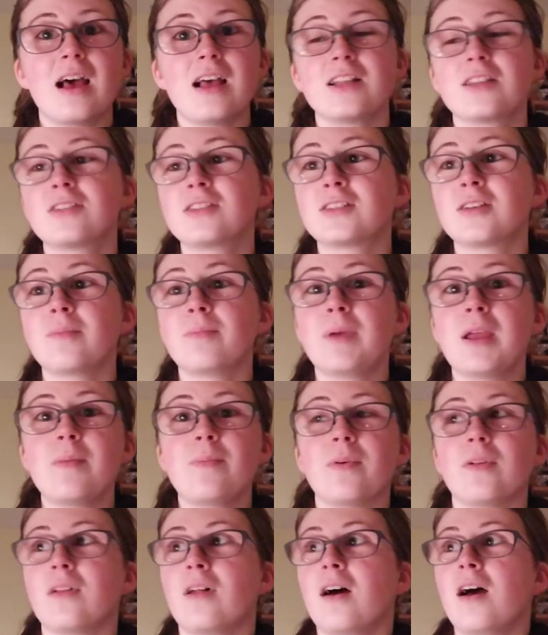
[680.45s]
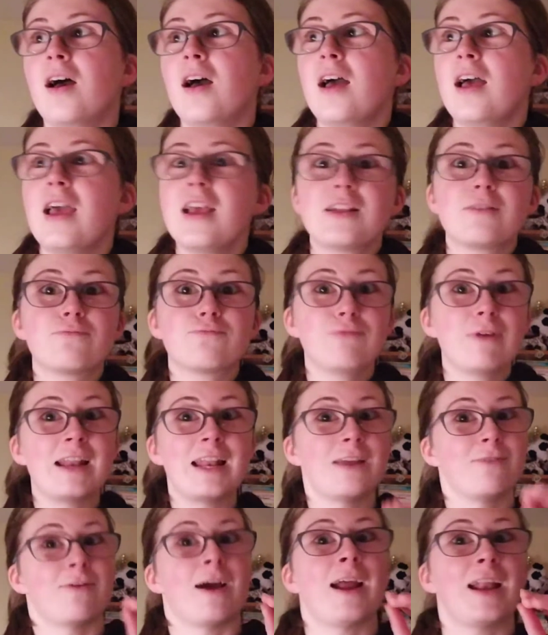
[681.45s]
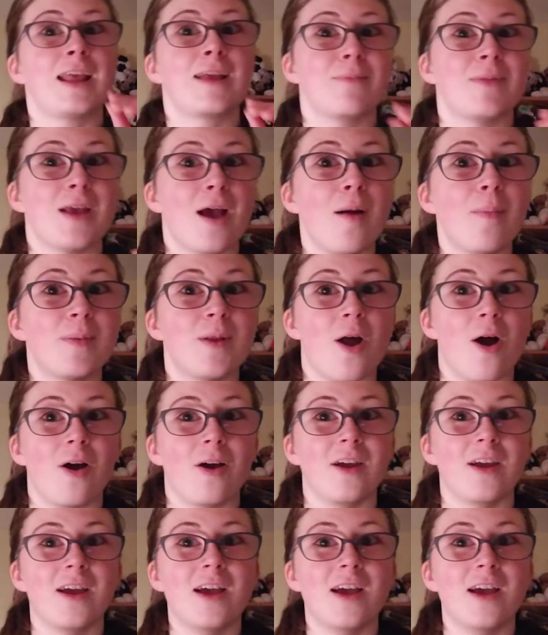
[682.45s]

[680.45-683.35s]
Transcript: There's some people, it's really riling me up now.